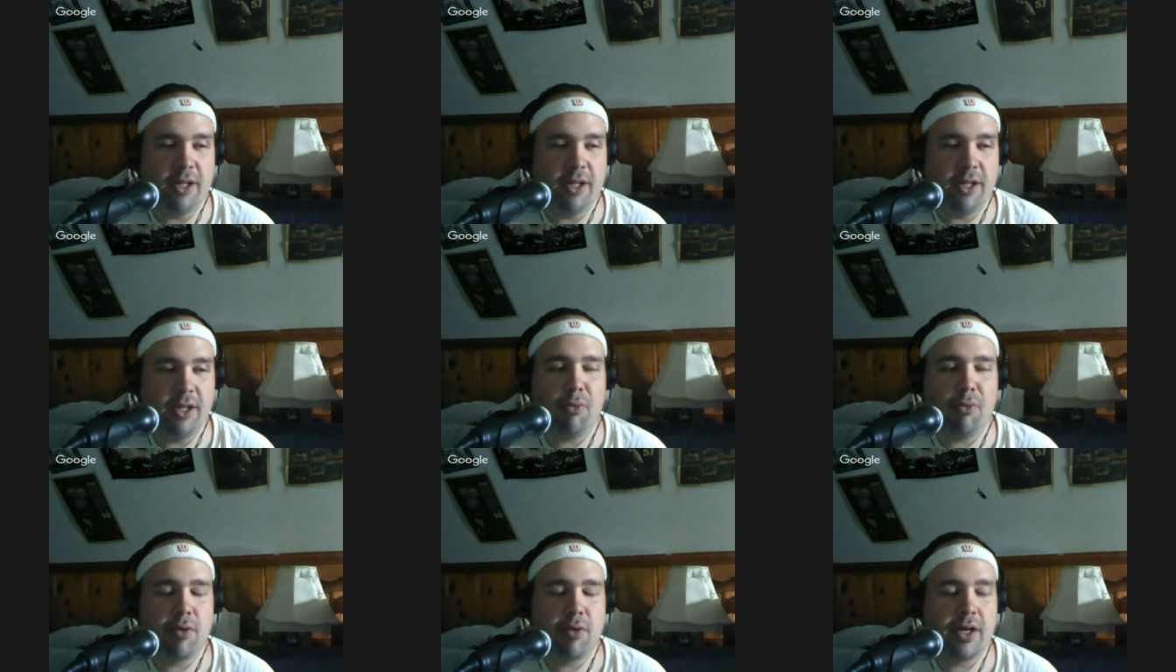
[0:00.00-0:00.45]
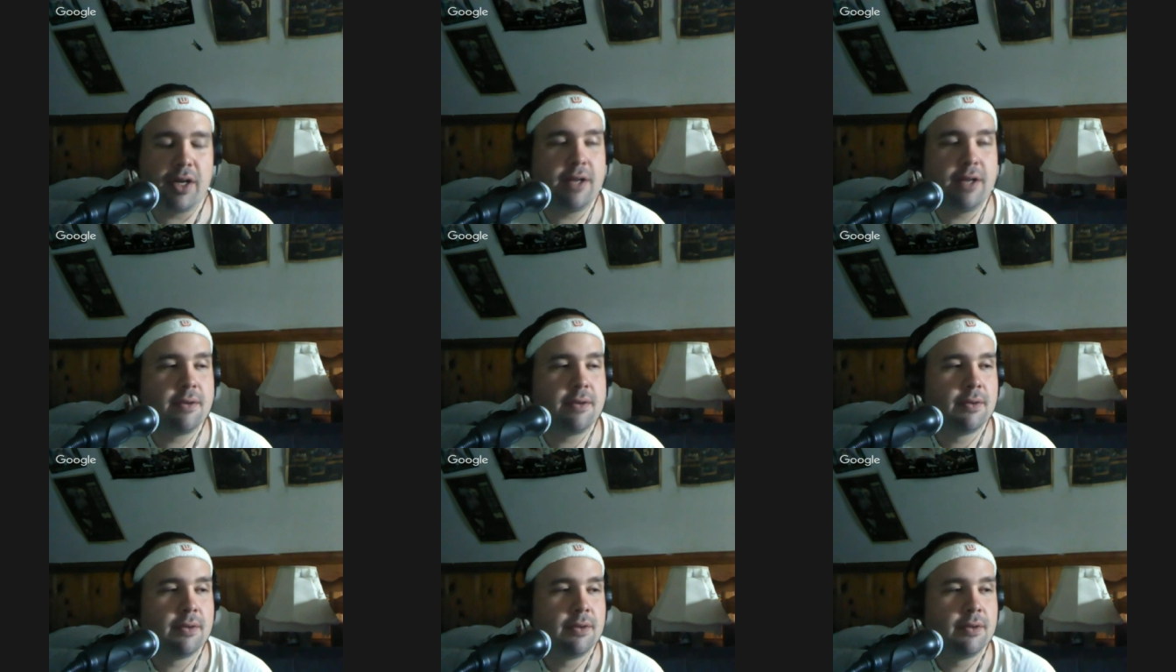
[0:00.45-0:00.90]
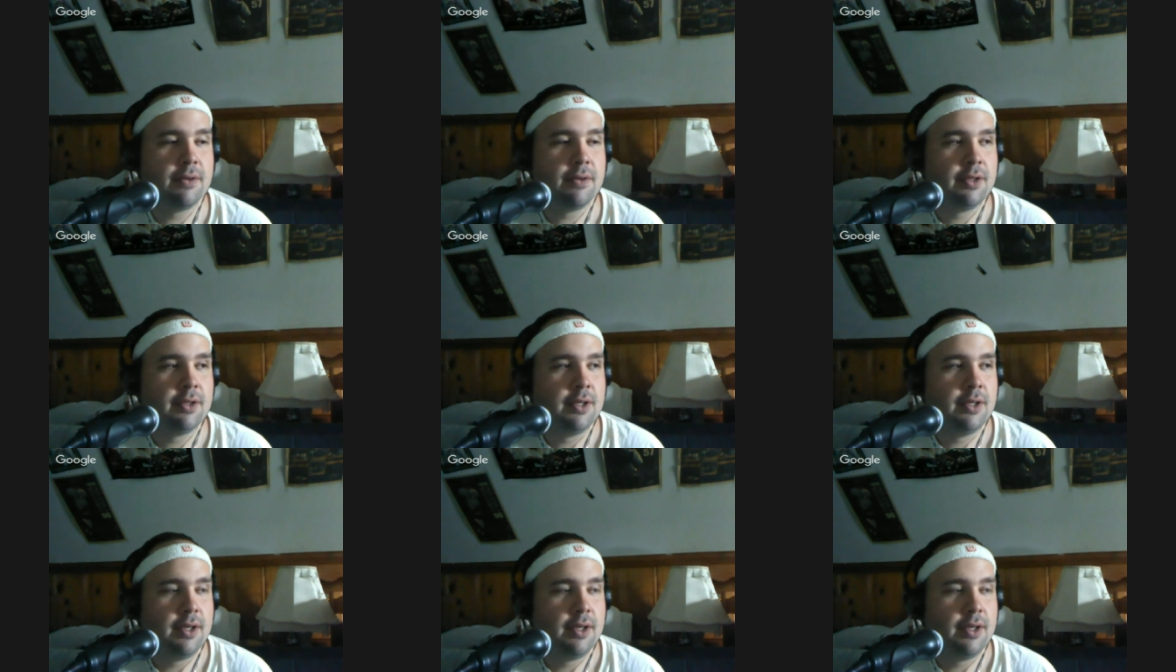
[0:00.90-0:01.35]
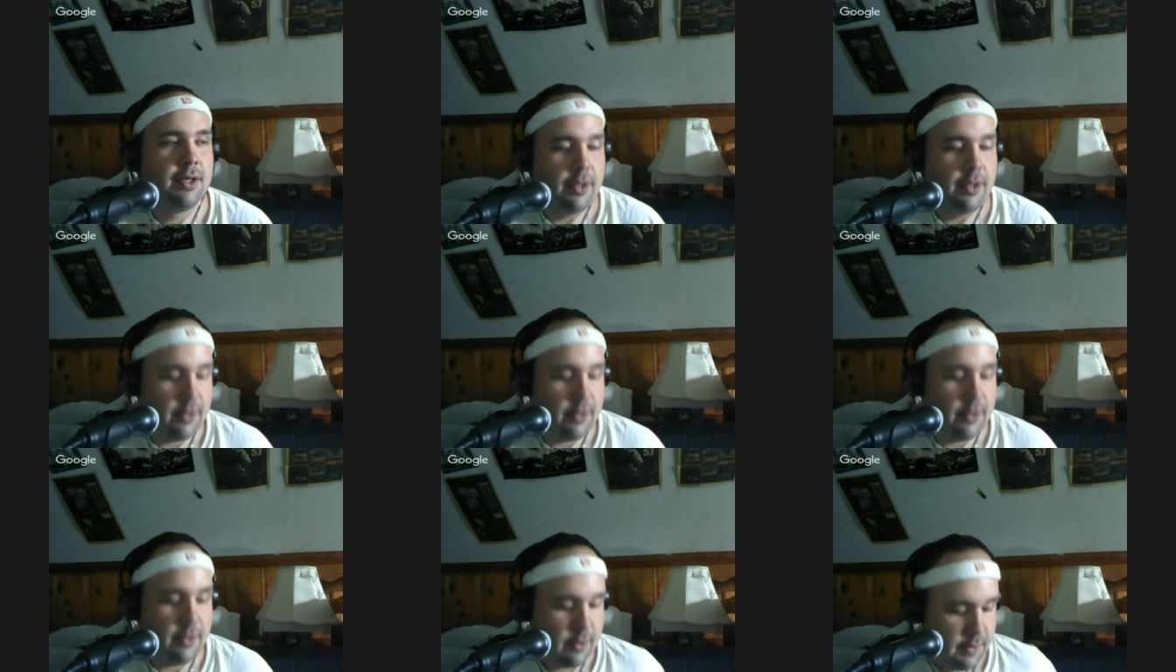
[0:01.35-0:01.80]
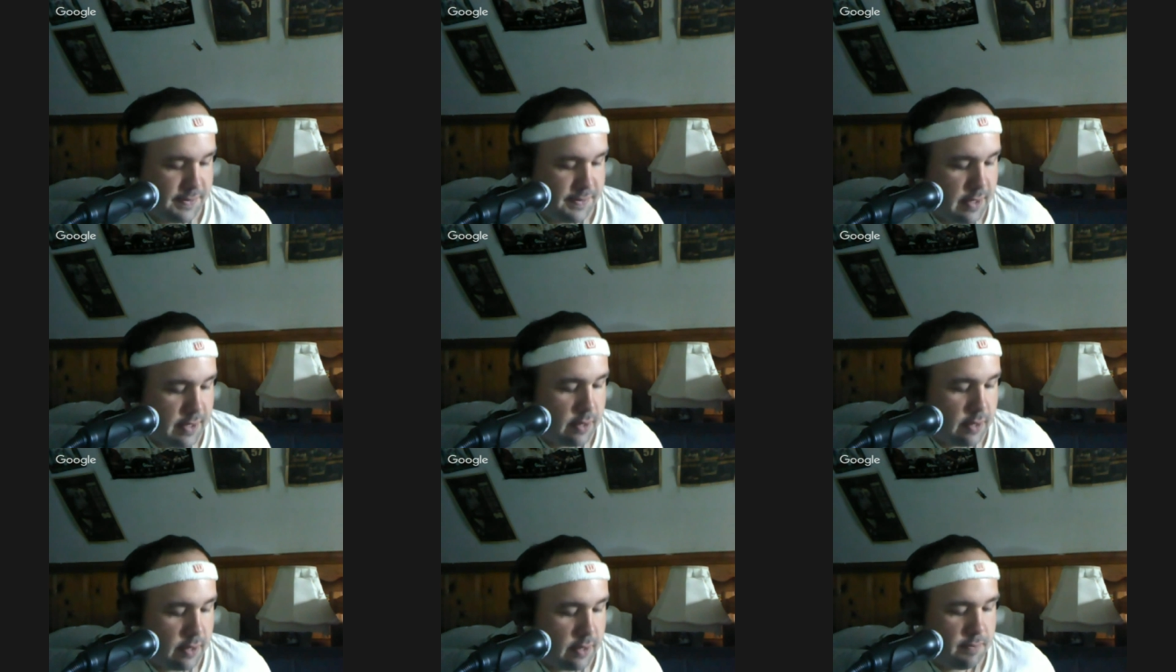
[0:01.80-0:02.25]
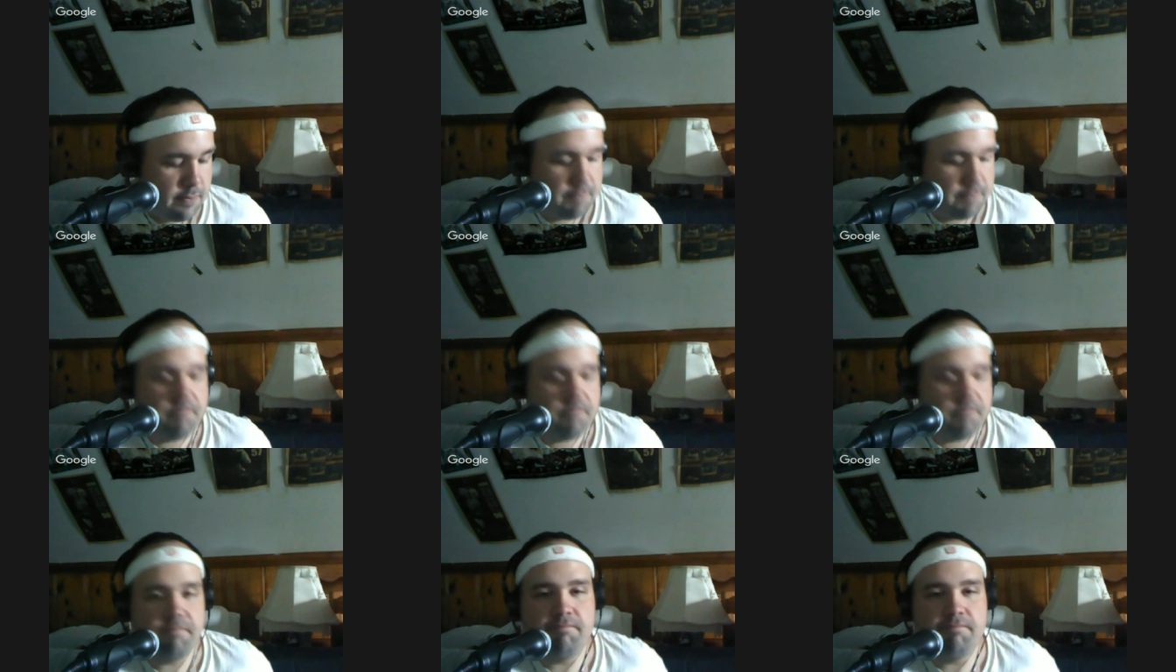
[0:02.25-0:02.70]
in the morning. So